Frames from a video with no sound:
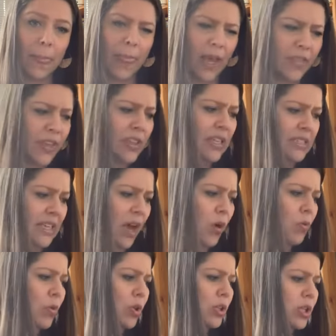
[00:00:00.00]
I think that's how
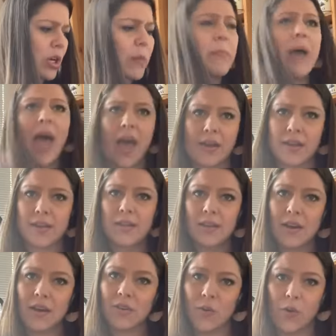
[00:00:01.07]
we'll look back
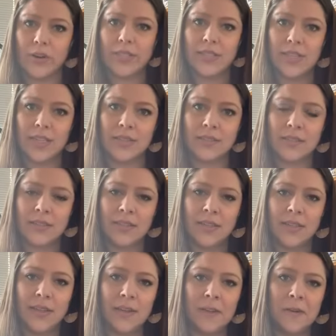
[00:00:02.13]
on quarantine.
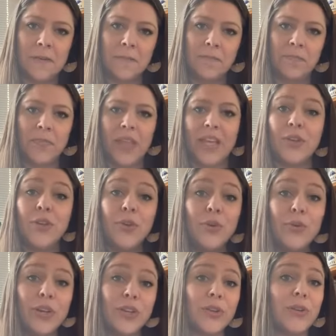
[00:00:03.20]
And
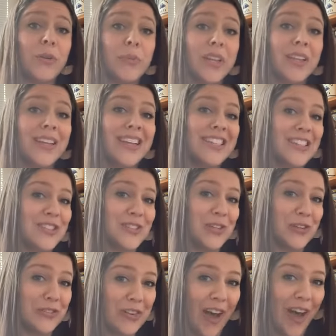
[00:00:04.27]
you and your ability to
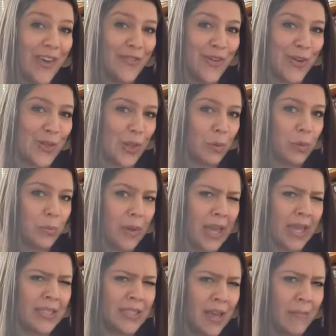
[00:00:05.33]
survive a global
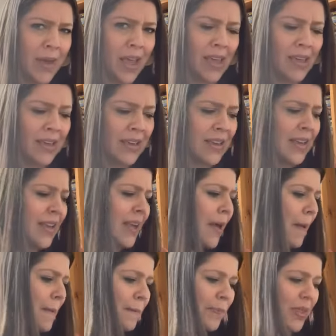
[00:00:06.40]
pandemic
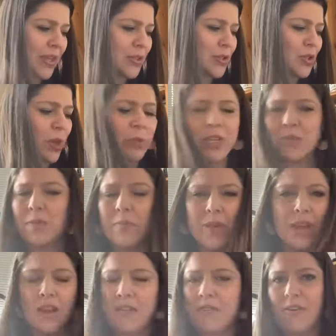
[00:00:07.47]
is so much more
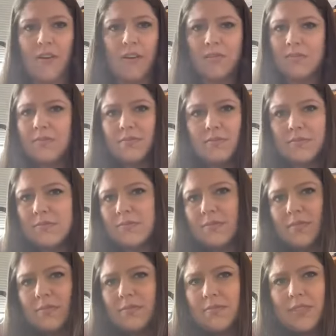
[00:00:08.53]
meaningful
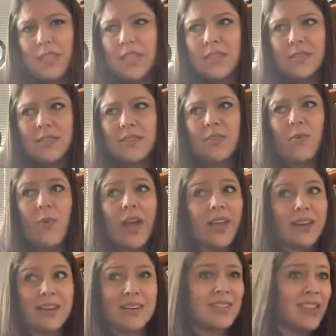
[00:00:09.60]
than the weight
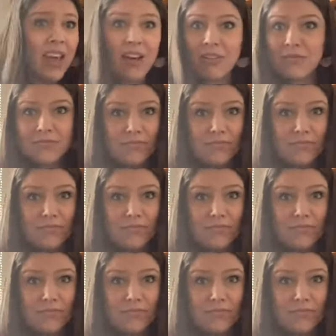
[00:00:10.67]
on a scale.